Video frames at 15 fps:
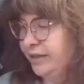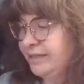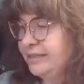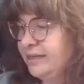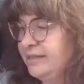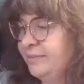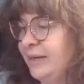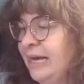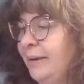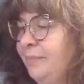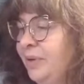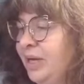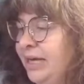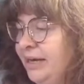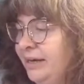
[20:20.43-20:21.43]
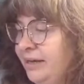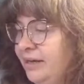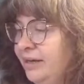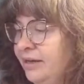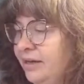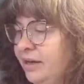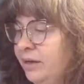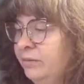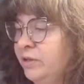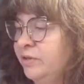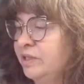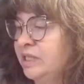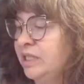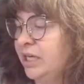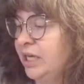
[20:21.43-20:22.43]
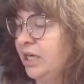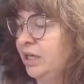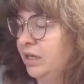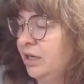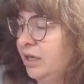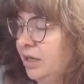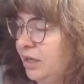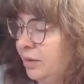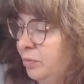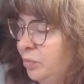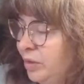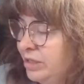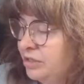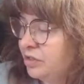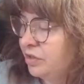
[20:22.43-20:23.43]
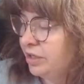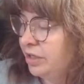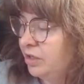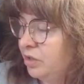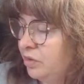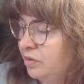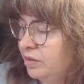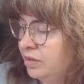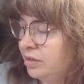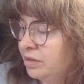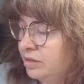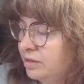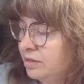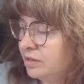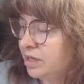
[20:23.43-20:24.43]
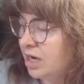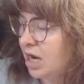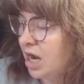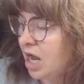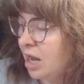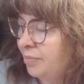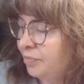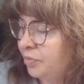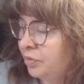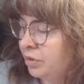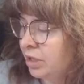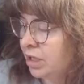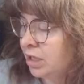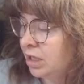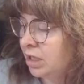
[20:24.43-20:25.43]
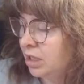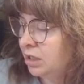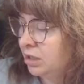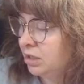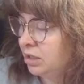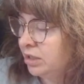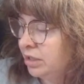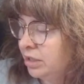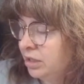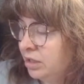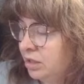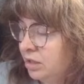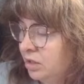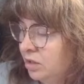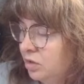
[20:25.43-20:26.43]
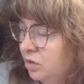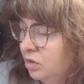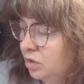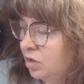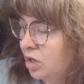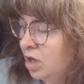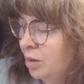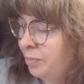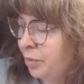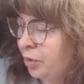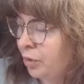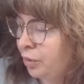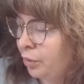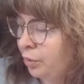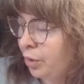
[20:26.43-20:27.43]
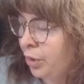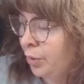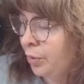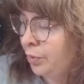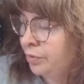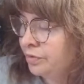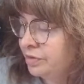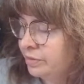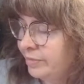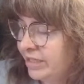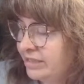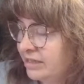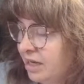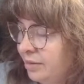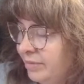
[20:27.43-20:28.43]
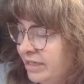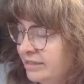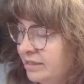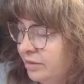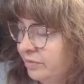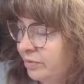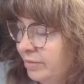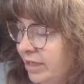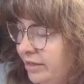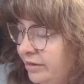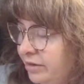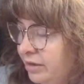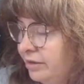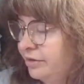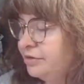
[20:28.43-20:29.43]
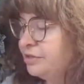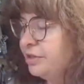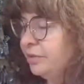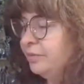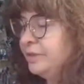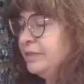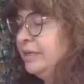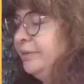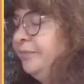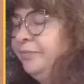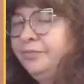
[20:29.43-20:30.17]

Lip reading: let's get some hot pink. I'm using Winsor & Newton's Opera Rose, but it's kind of mixed in with my other colors, so we'll see.